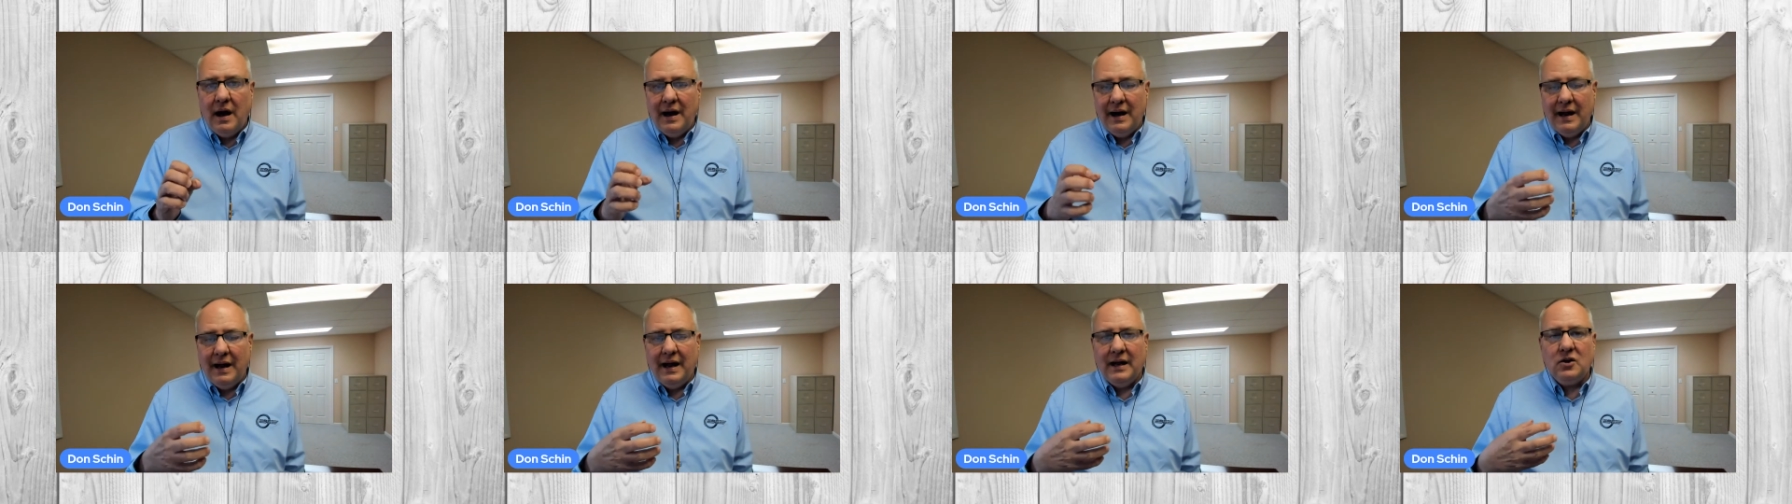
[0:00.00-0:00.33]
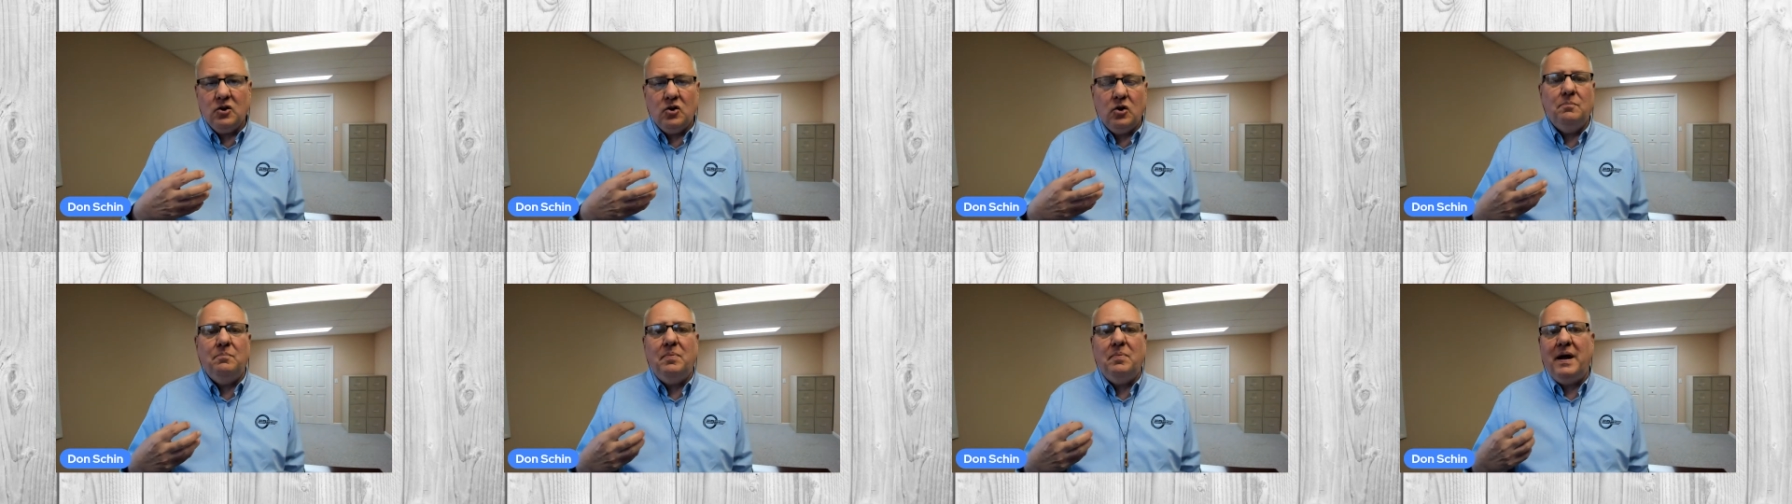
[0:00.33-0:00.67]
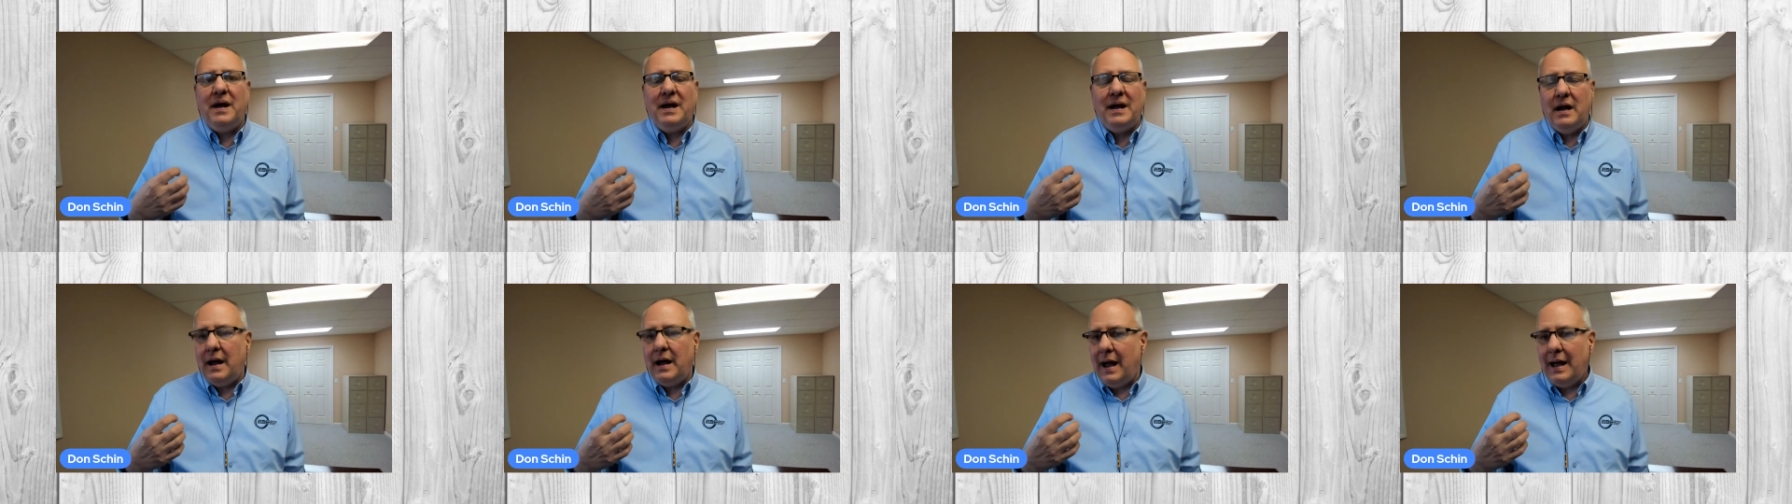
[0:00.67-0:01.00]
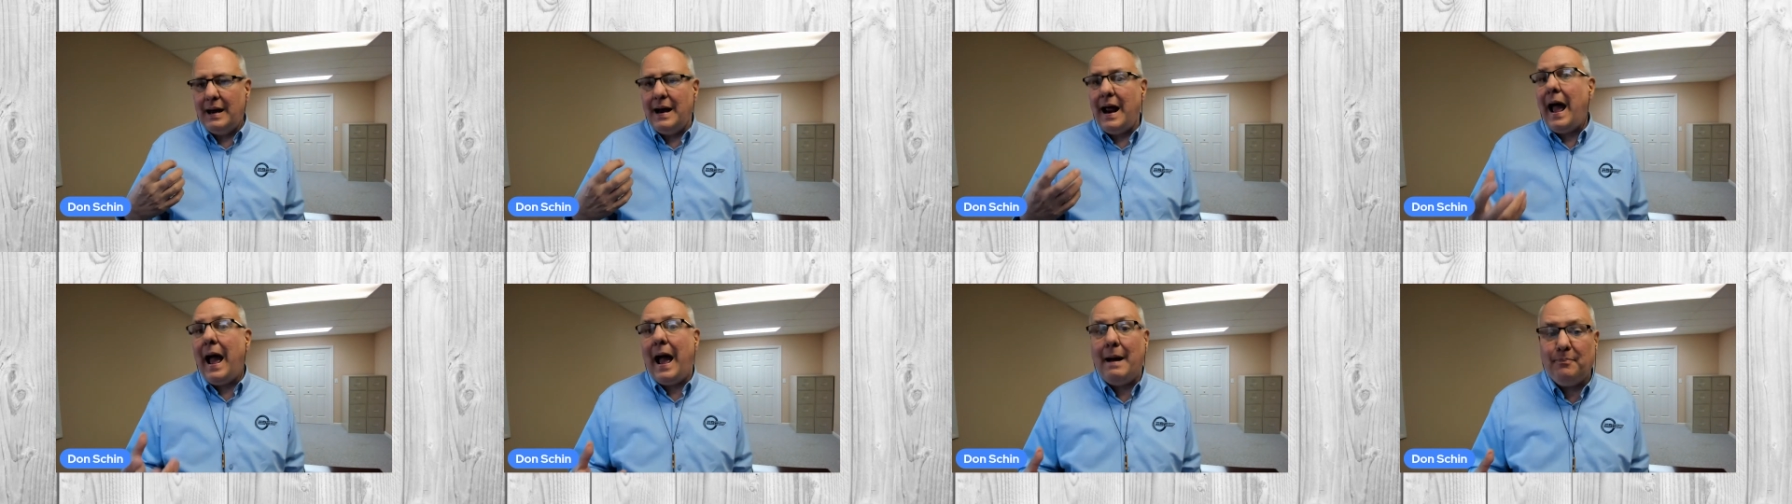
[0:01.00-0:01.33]
it could be an
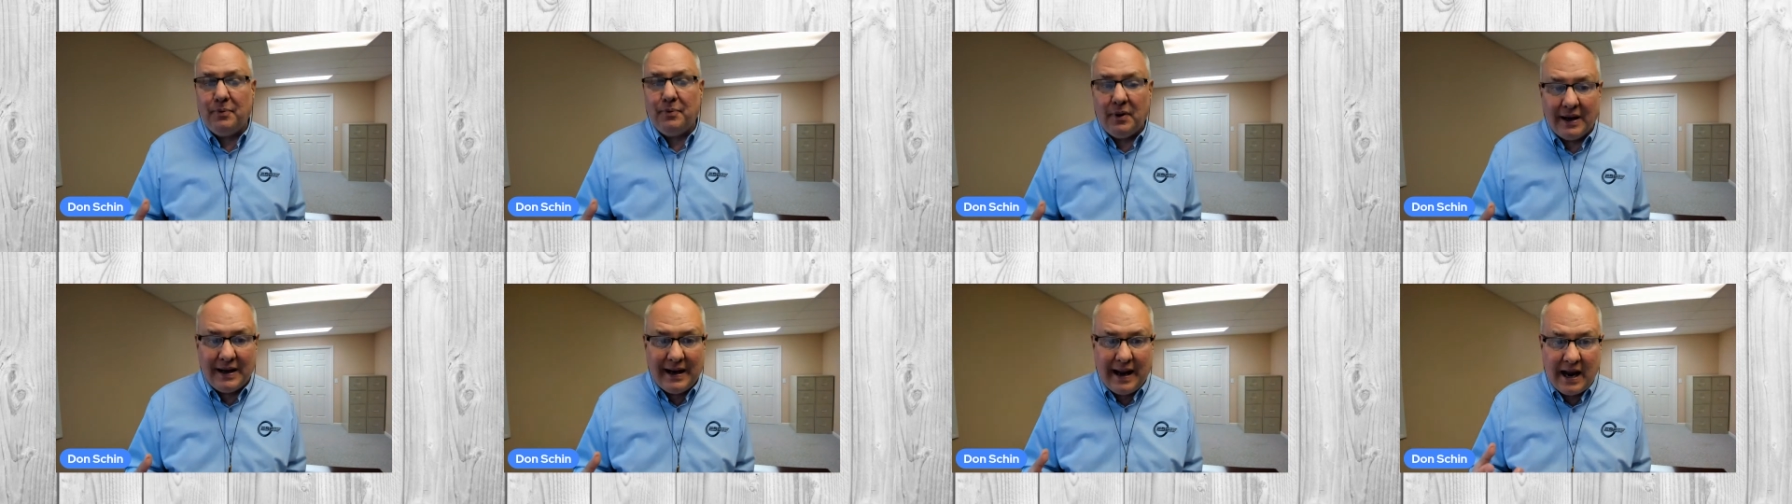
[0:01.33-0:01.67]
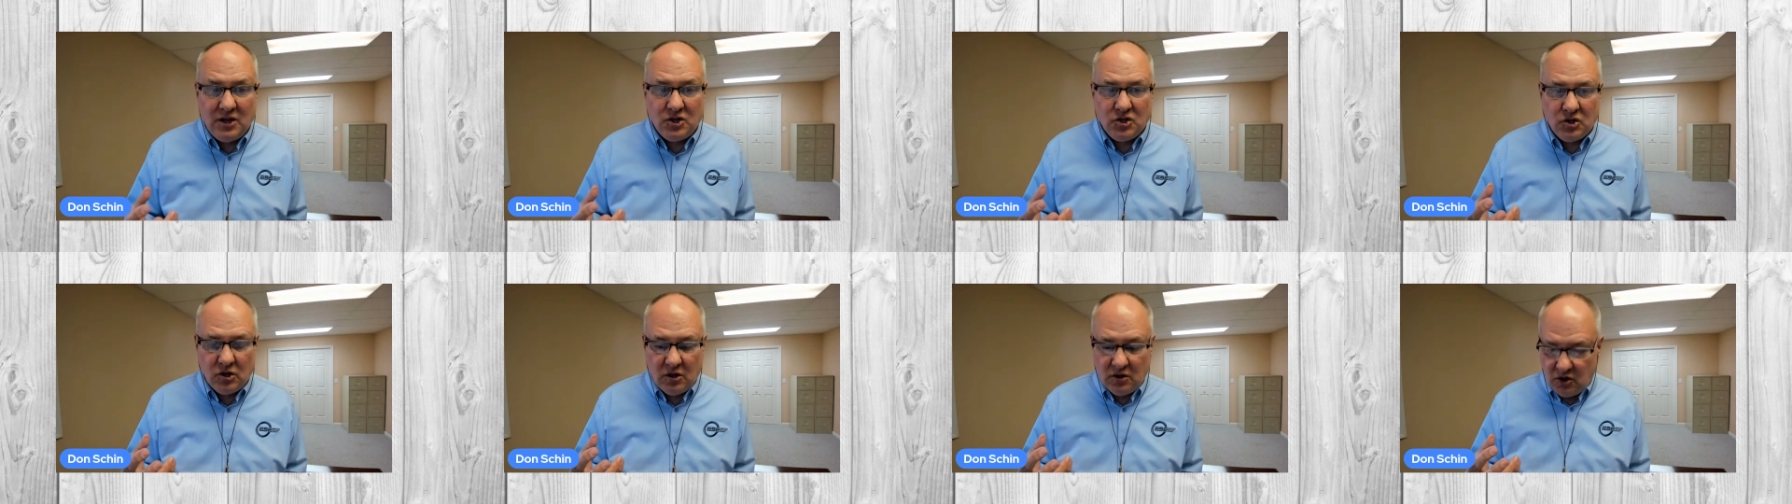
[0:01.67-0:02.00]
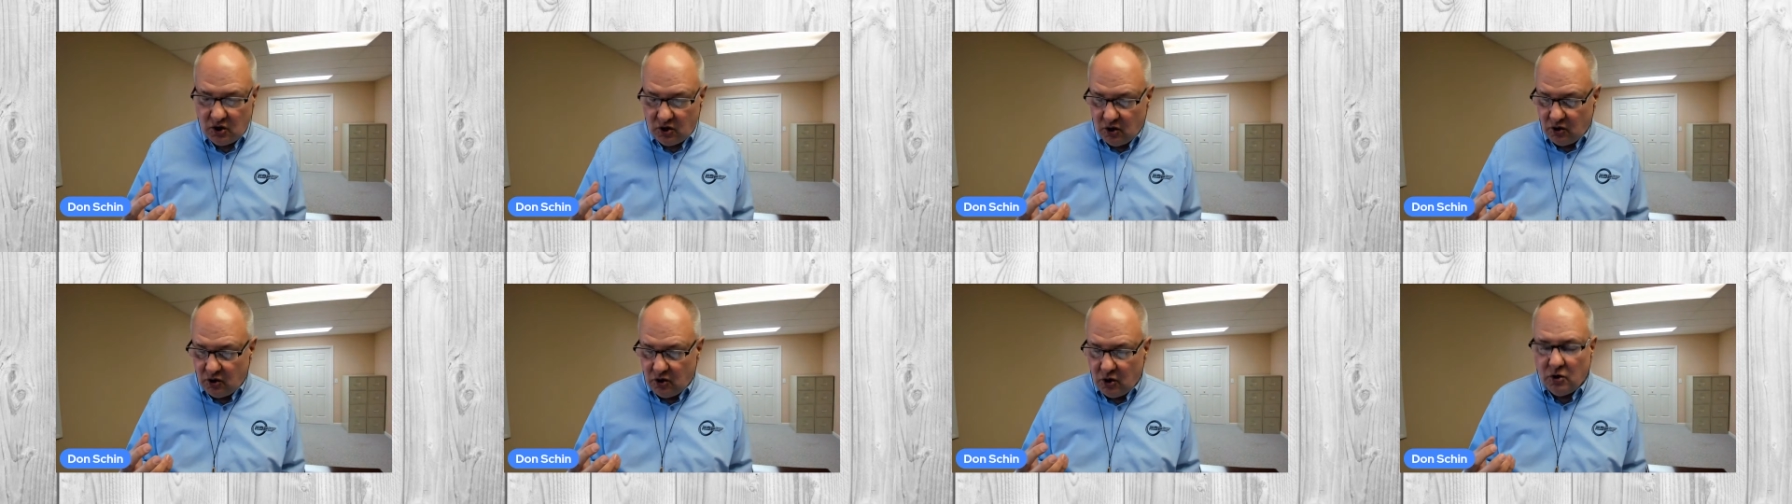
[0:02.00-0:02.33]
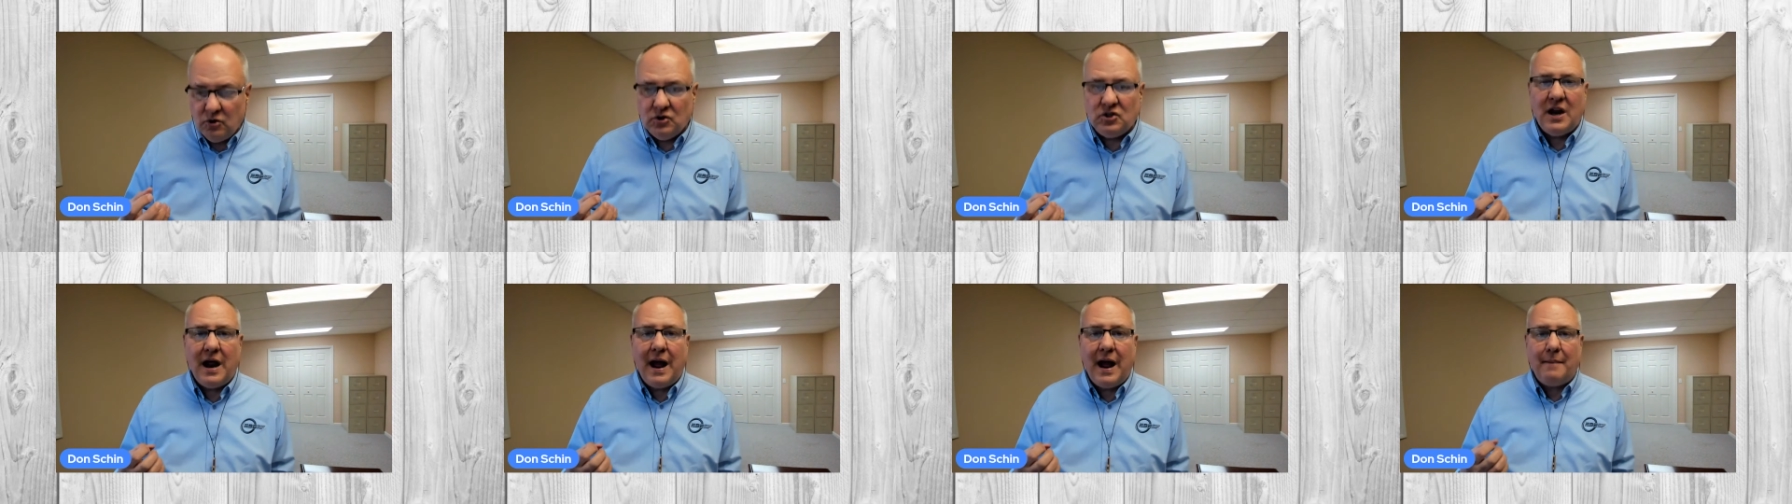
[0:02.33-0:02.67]
application. Do you
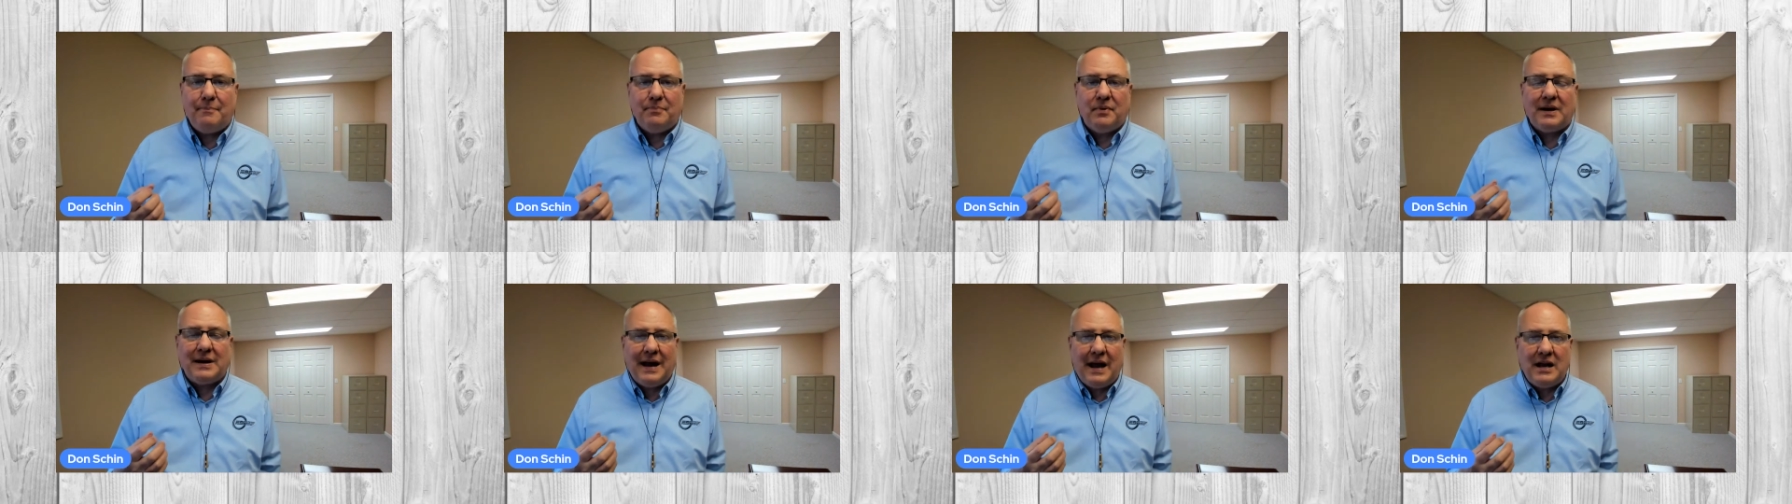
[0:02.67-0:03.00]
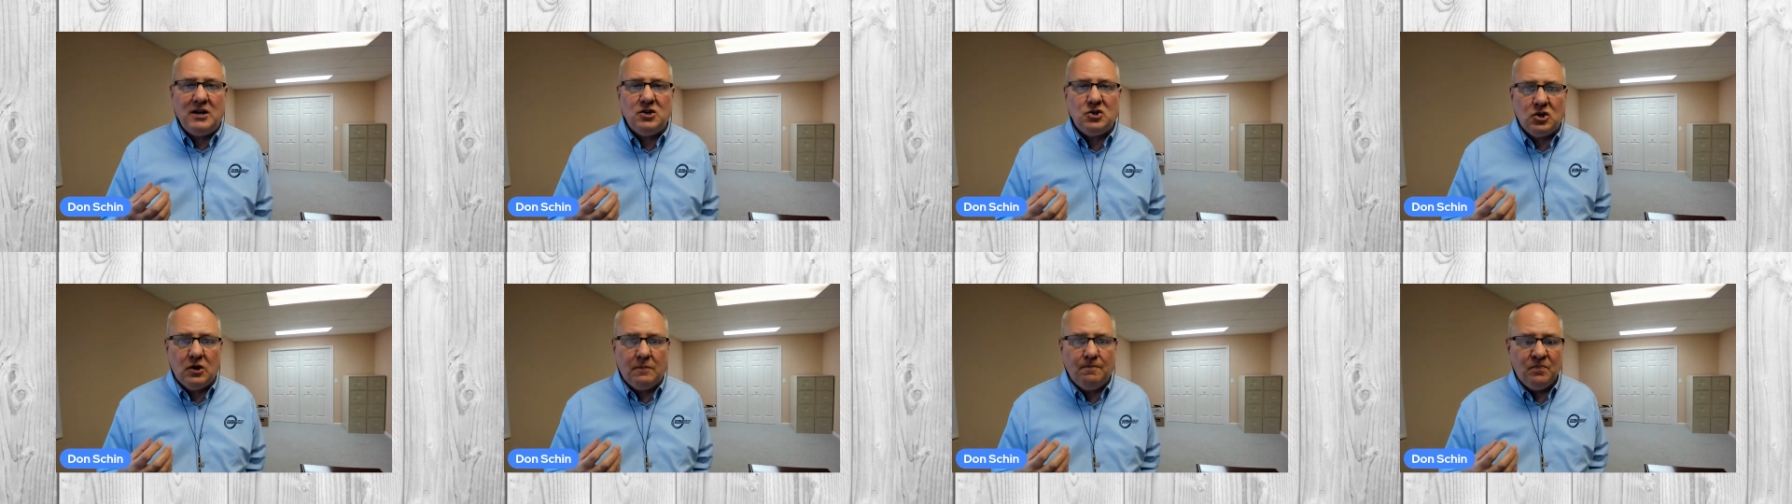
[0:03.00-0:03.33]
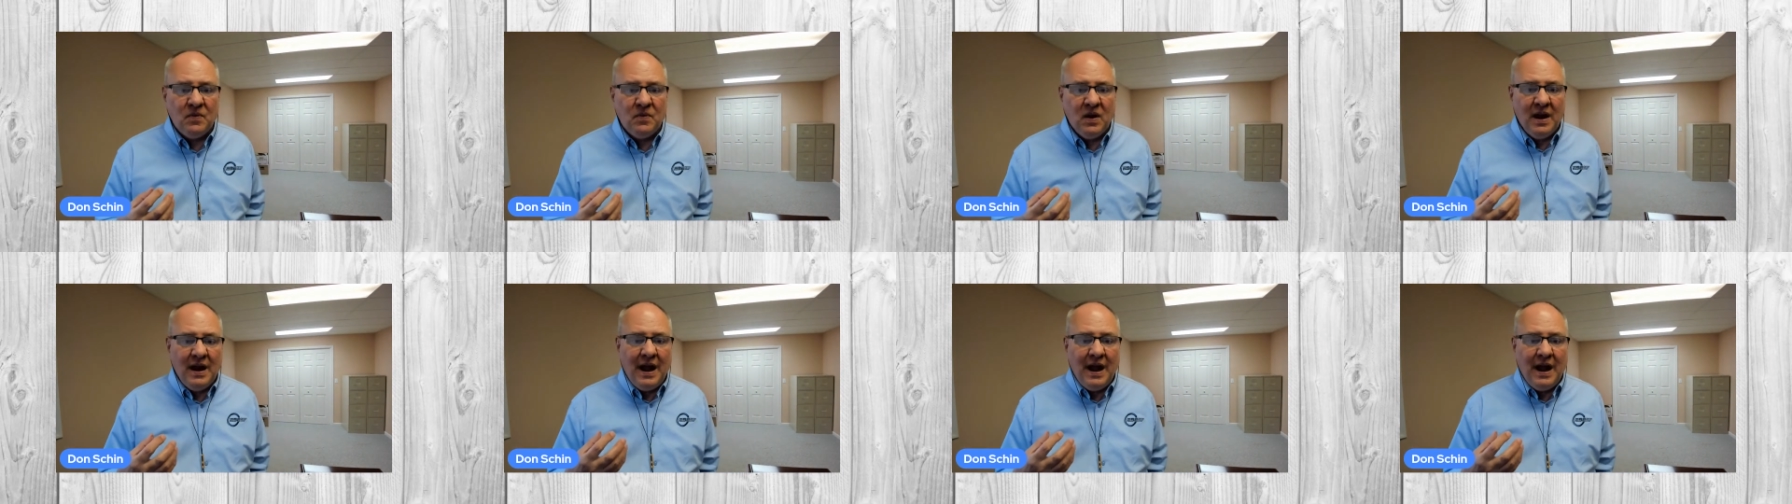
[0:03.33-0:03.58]
use an application?